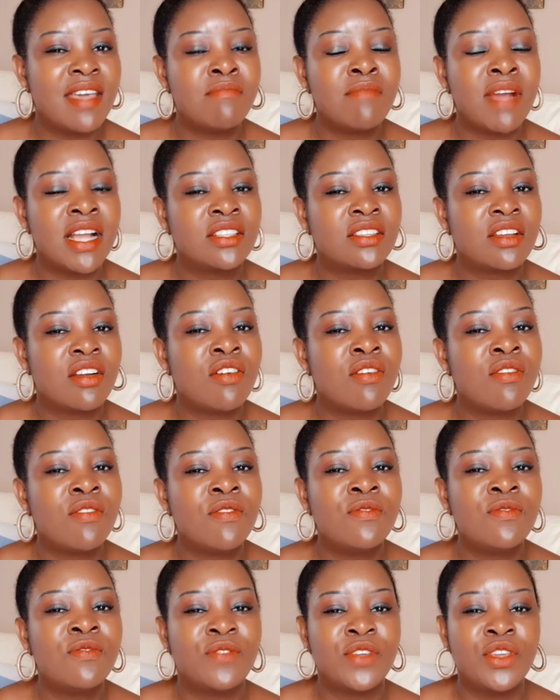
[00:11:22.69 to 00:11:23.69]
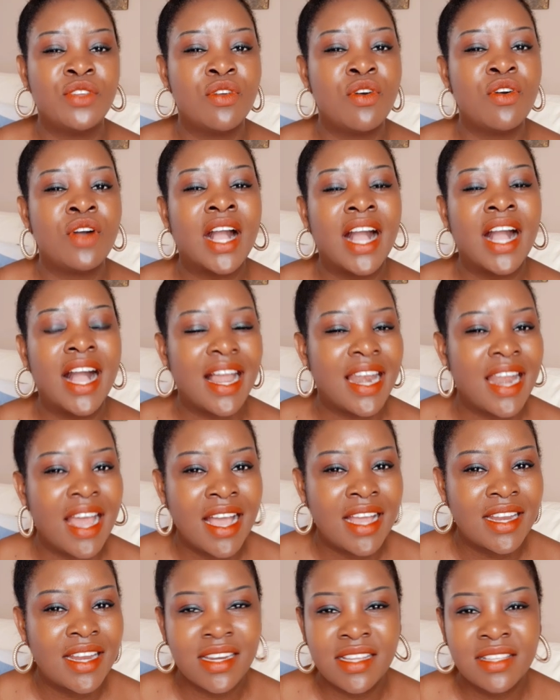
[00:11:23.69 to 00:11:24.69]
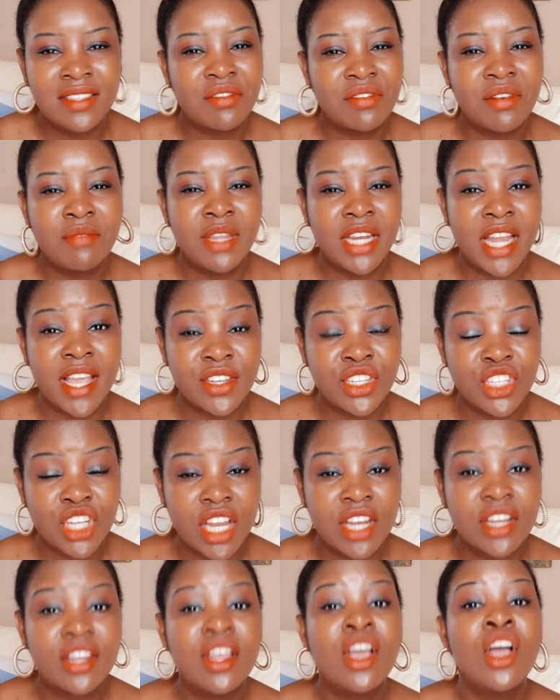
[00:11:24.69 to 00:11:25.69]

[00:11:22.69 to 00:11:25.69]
a matter of you know color discrimination